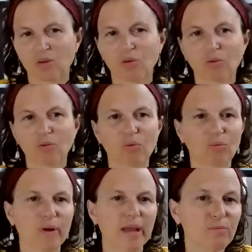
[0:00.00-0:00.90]
or
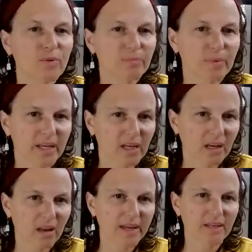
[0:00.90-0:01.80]
when with my
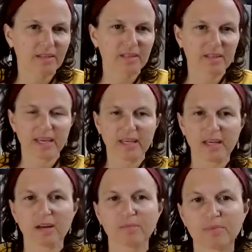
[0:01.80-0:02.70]
clients they
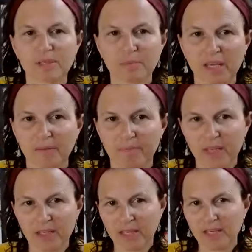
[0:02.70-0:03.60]
come to me
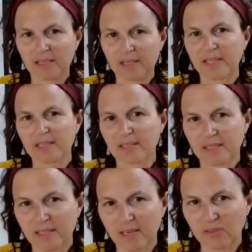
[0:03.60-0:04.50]
and they listen
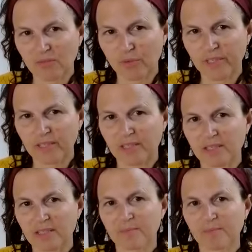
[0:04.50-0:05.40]
to those
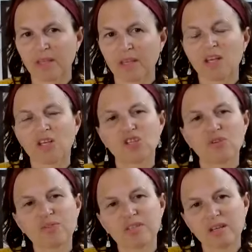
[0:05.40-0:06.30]
voices
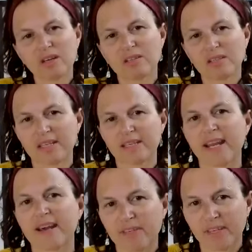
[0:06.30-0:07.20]
you start to
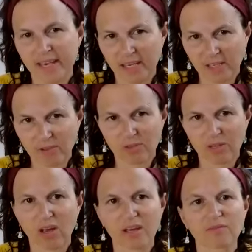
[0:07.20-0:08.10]
navigate your
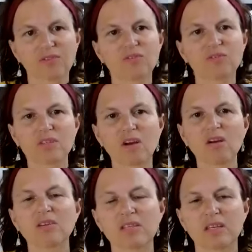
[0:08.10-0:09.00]
life. You
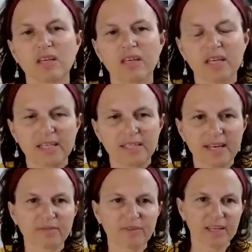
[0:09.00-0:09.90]
start to
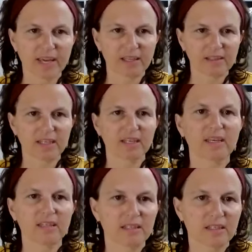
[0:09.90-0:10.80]
navigate the
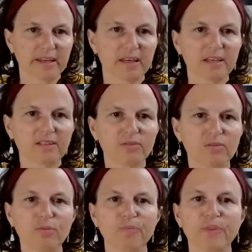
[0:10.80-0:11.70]

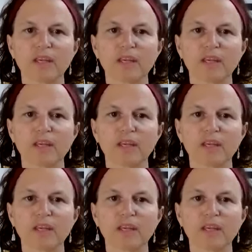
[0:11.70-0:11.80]
internal